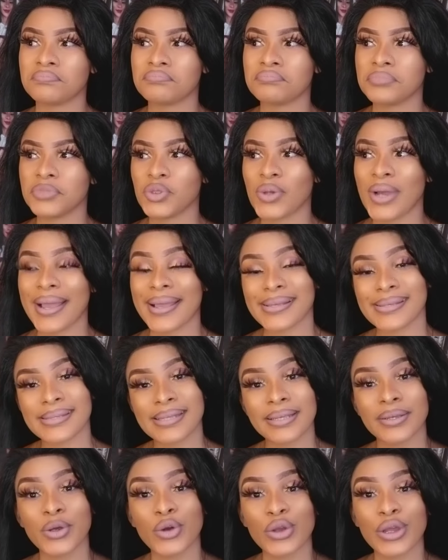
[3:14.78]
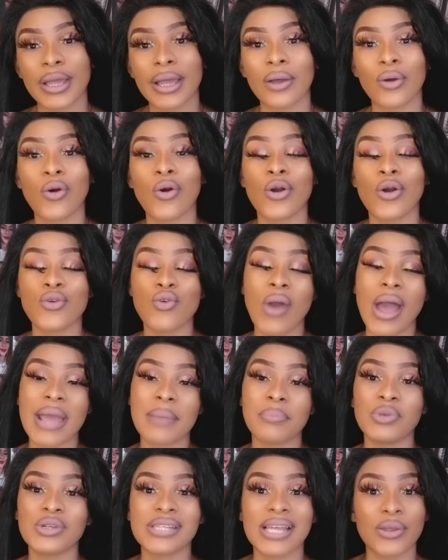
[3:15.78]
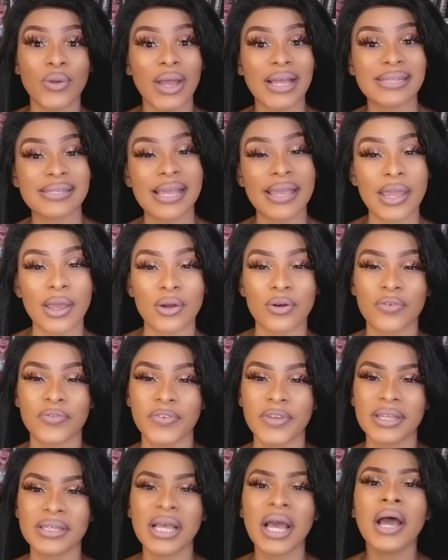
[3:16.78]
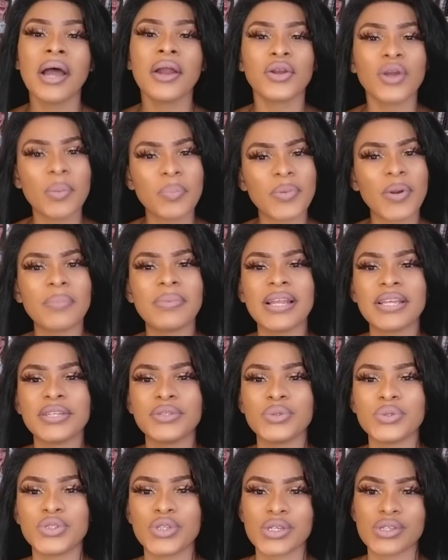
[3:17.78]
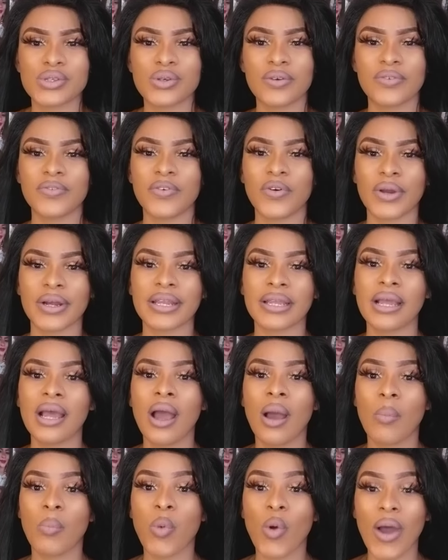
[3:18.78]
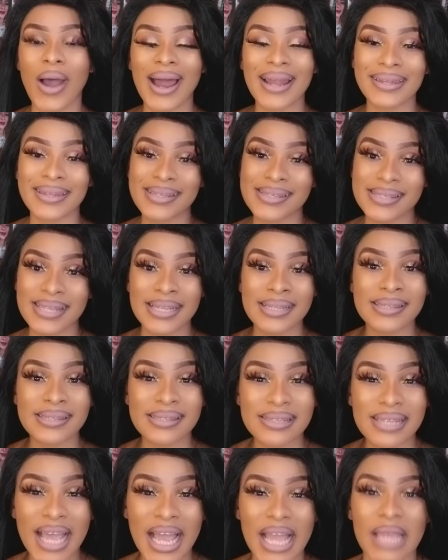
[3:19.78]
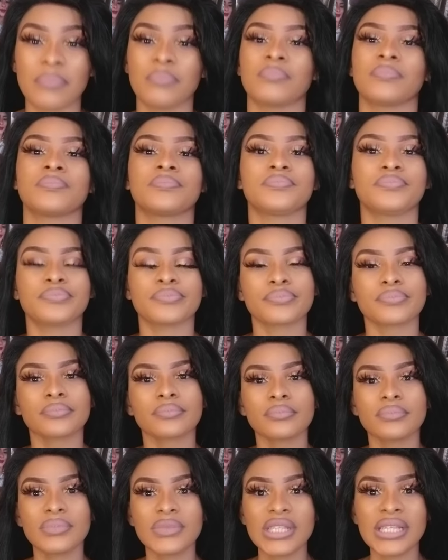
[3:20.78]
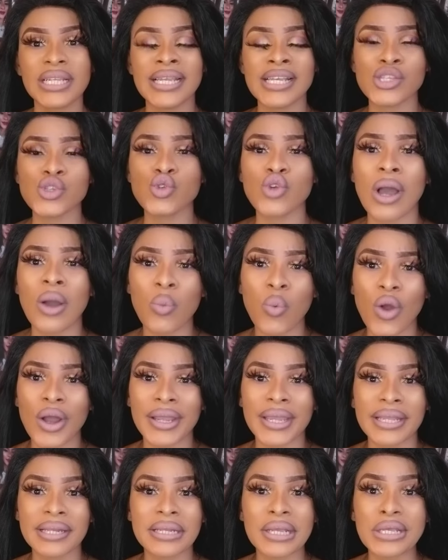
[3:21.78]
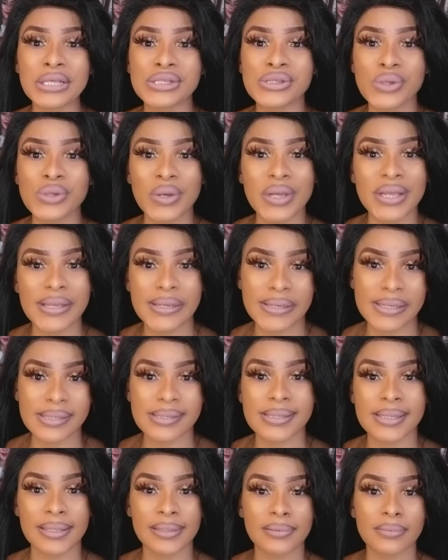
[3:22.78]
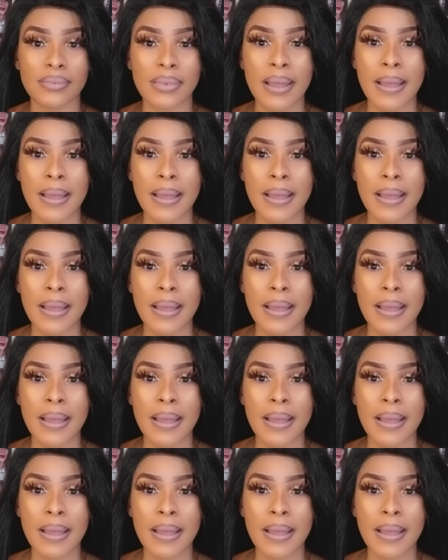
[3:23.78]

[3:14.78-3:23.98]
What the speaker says: you are a single girl, or you are a mother, you can take care of it, no problem, you just go for it. But at the same time, in case you are working, it's not easy